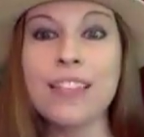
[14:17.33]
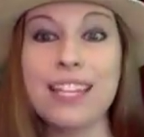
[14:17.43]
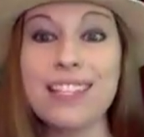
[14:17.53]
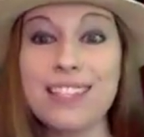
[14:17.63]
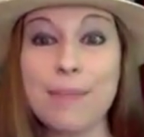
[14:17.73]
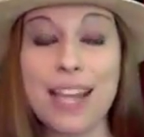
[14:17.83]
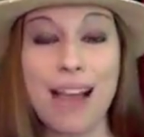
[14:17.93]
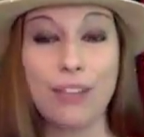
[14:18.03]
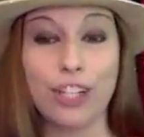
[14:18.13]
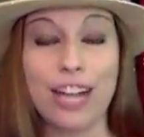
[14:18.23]
This is something
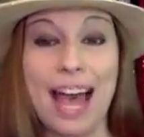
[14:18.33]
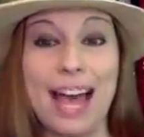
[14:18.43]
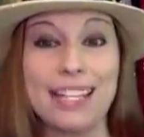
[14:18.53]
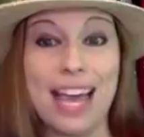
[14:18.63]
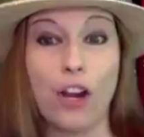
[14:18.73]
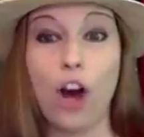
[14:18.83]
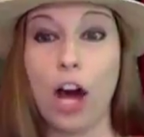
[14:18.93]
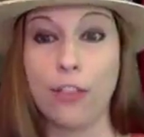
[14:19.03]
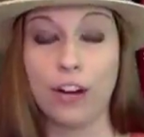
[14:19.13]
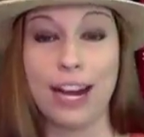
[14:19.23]
I've learned as an
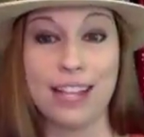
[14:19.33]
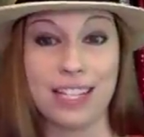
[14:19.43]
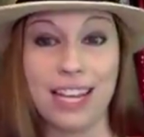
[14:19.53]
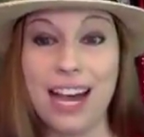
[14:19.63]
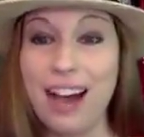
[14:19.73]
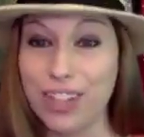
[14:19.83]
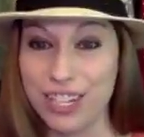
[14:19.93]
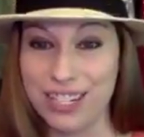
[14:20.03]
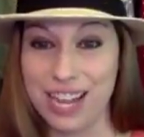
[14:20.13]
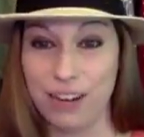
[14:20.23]
author and as a cover
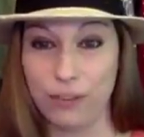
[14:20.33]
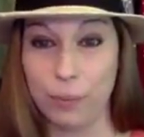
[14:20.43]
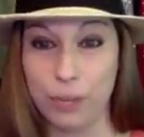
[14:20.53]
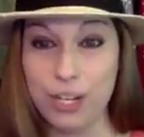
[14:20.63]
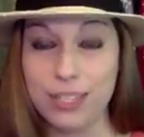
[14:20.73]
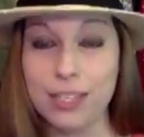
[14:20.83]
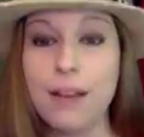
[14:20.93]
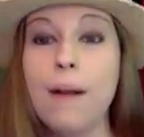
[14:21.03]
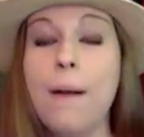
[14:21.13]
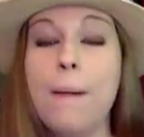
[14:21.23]
designer for books.
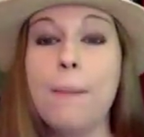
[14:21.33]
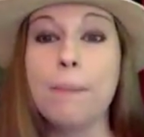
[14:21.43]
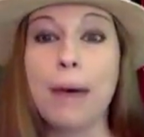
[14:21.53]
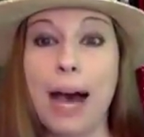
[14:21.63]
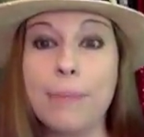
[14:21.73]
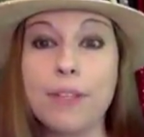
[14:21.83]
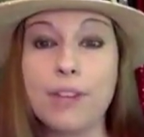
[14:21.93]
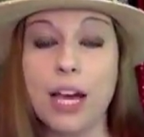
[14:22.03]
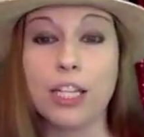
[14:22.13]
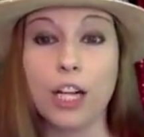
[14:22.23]
Pops of
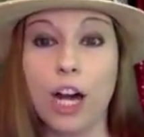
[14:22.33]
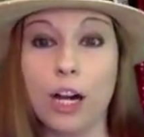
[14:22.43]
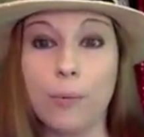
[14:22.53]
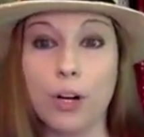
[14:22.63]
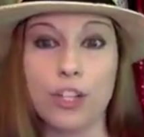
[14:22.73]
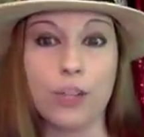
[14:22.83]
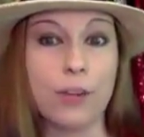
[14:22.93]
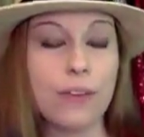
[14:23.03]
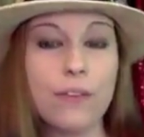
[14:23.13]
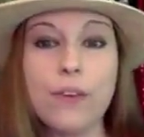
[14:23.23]
color are important. So
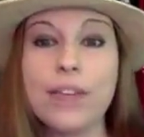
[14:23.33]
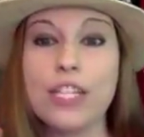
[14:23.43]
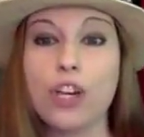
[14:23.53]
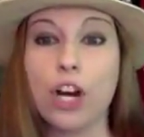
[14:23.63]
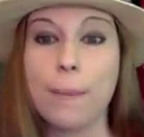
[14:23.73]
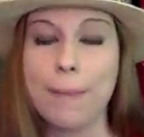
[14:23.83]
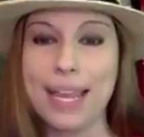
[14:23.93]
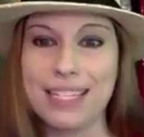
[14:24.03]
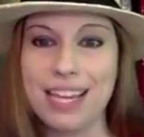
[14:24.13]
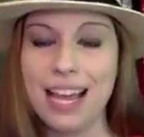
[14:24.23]
even if you have a
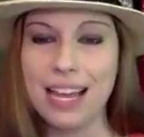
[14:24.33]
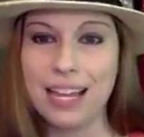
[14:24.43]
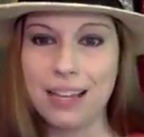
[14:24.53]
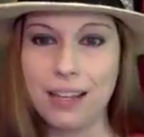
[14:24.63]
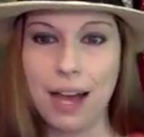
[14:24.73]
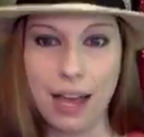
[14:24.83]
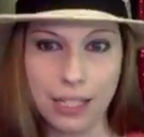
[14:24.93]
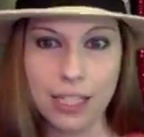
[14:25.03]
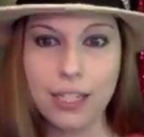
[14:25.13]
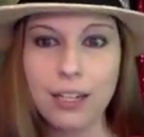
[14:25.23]
dark-based
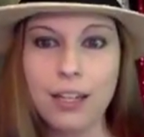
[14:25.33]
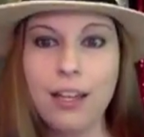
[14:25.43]
color